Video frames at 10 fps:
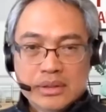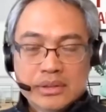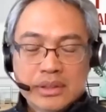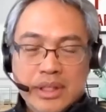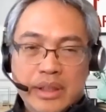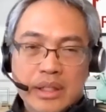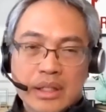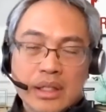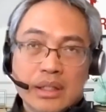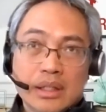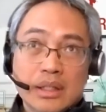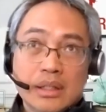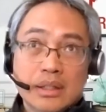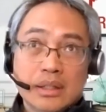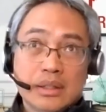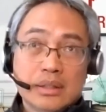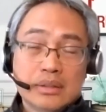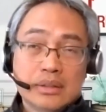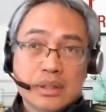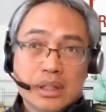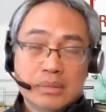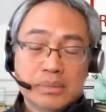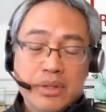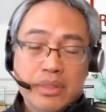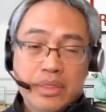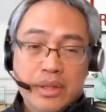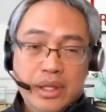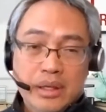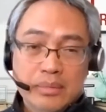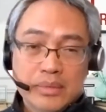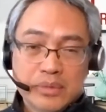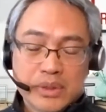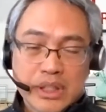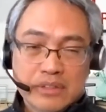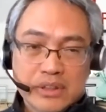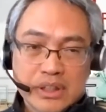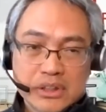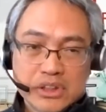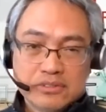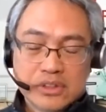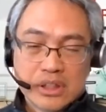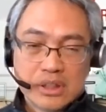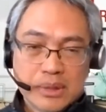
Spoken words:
So I think the common theme with everything that you've talked